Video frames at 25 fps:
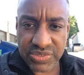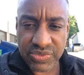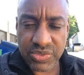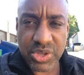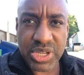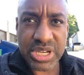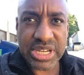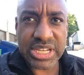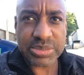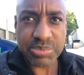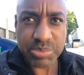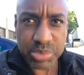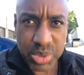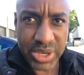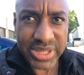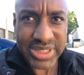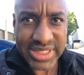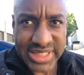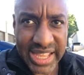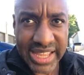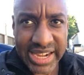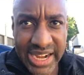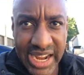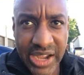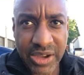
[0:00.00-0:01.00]
If you can just point
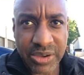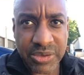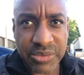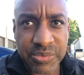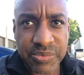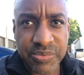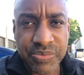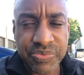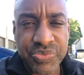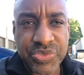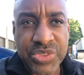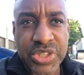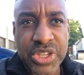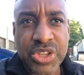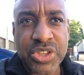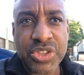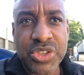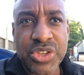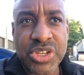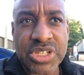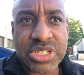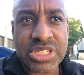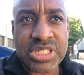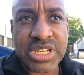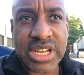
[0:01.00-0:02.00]
that out,
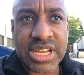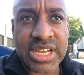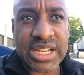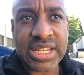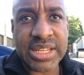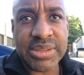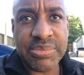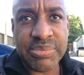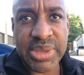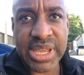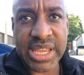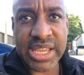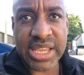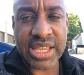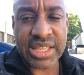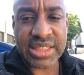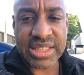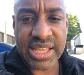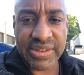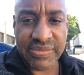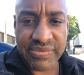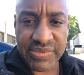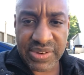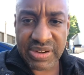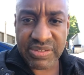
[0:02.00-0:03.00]
you're suddenly making
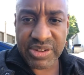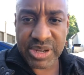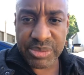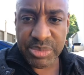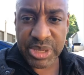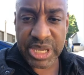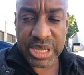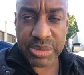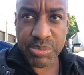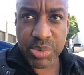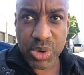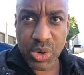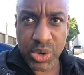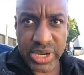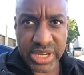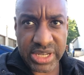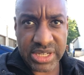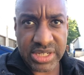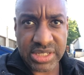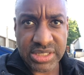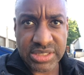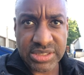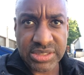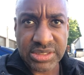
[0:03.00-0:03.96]
that very big point